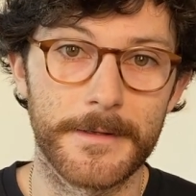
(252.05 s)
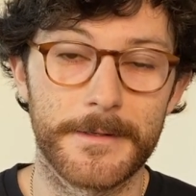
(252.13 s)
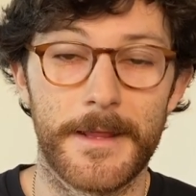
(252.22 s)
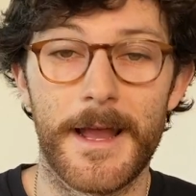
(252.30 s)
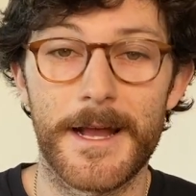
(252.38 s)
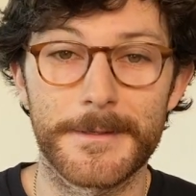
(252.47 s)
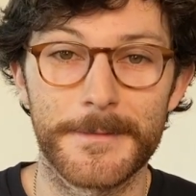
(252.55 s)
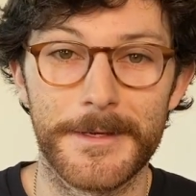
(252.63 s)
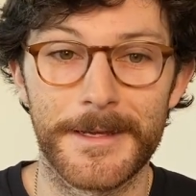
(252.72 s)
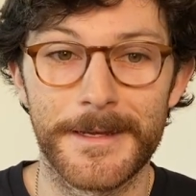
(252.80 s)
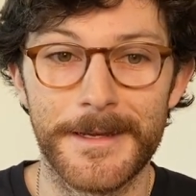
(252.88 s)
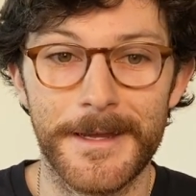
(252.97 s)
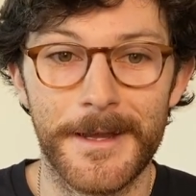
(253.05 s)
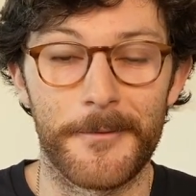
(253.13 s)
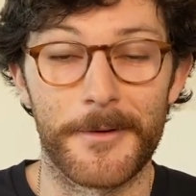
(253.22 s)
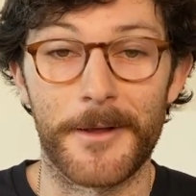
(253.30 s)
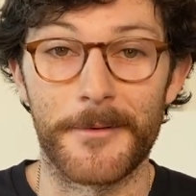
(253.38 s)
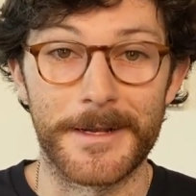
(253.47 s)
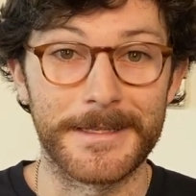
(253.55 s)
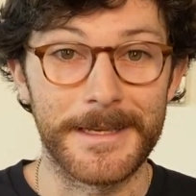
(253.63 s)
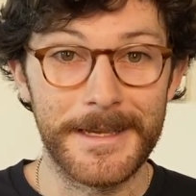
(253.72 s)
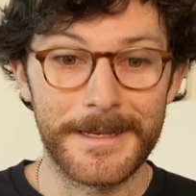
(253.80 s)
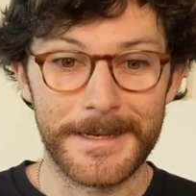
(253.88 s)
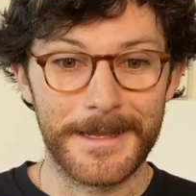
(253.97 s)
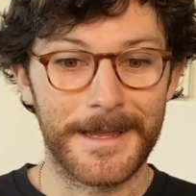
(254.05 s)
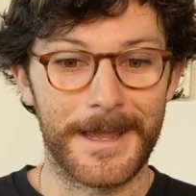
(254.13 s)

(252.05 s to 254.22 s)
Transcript: So they asked me what I wanted to eat,